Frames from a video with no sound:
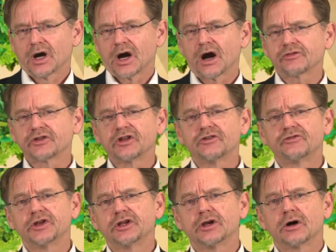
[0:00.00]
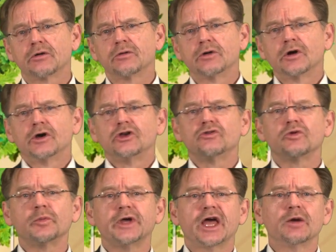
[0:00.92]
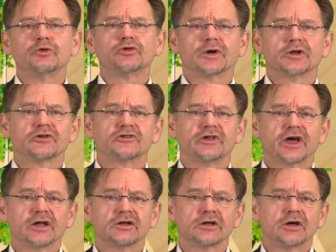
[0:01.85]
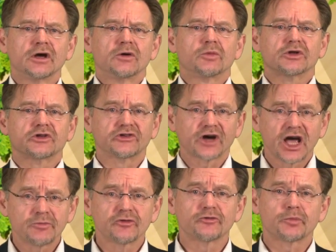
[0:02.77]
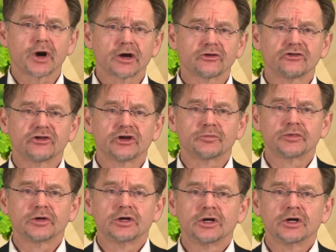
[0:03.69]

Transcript: After this video, you will be able to understand what type of partnership